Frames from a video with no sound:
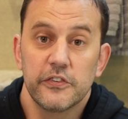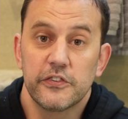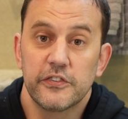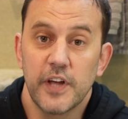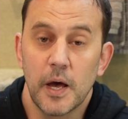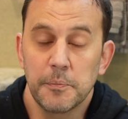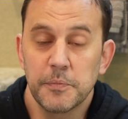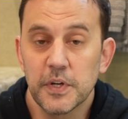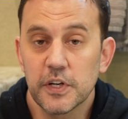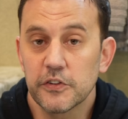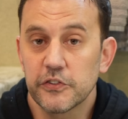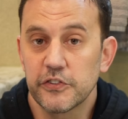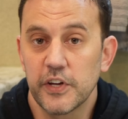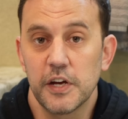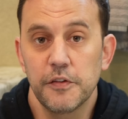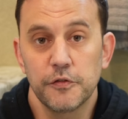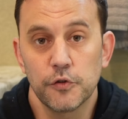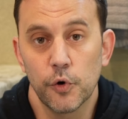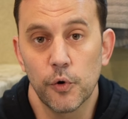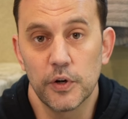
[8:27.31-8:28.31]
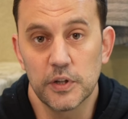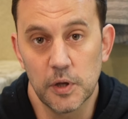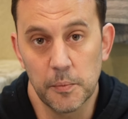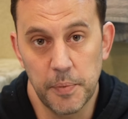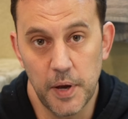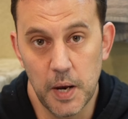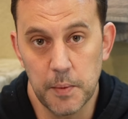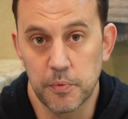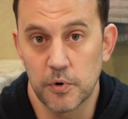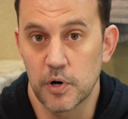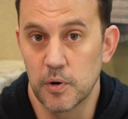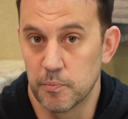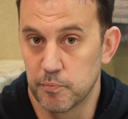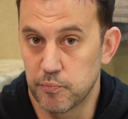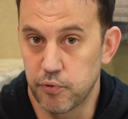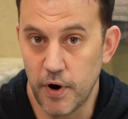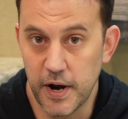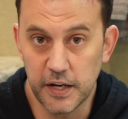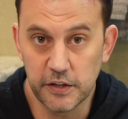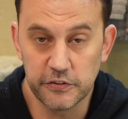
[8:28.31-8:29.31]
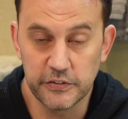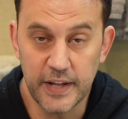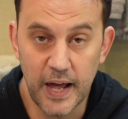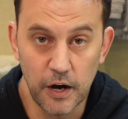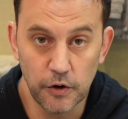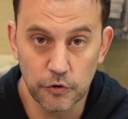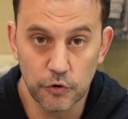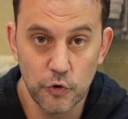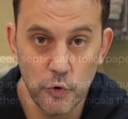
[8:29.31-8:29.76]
Septic safe toilet paper breaks down